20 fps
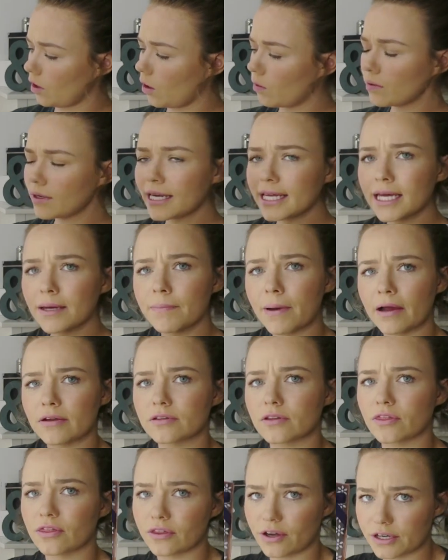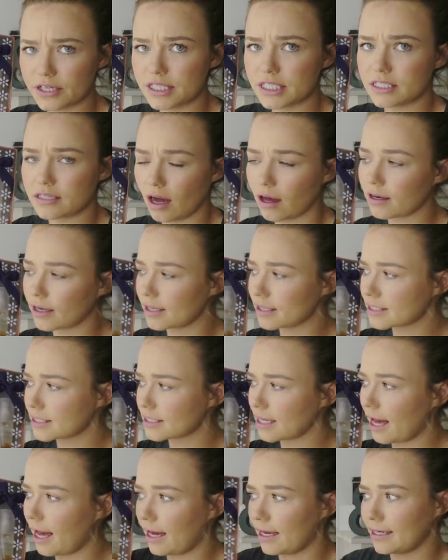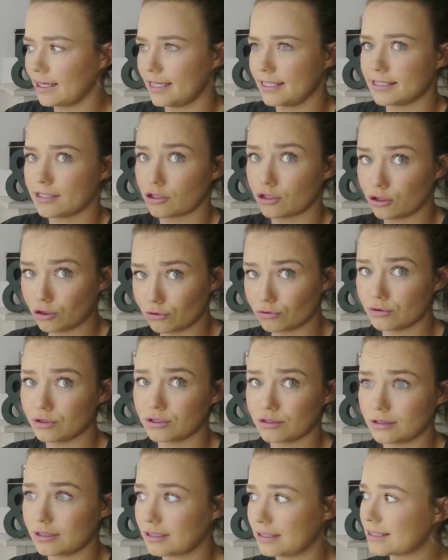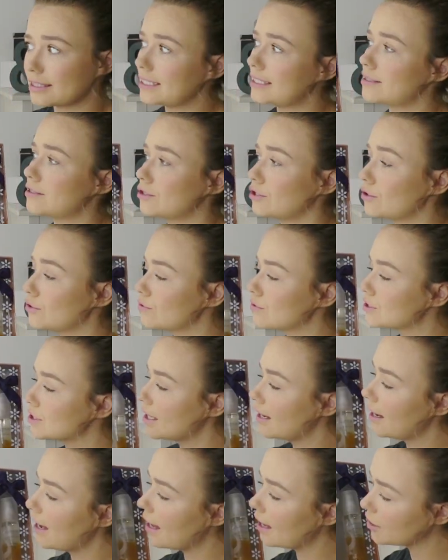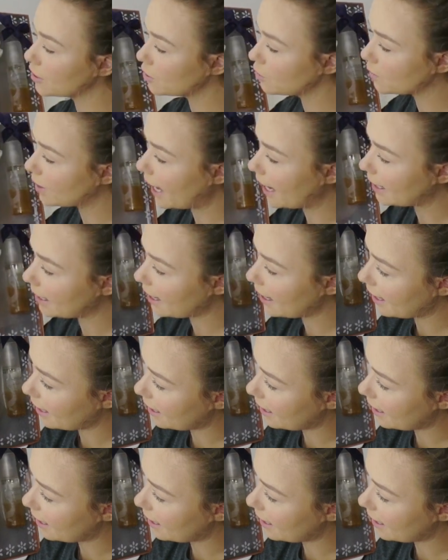only about $30 and it's huge. You can see it's huge. You get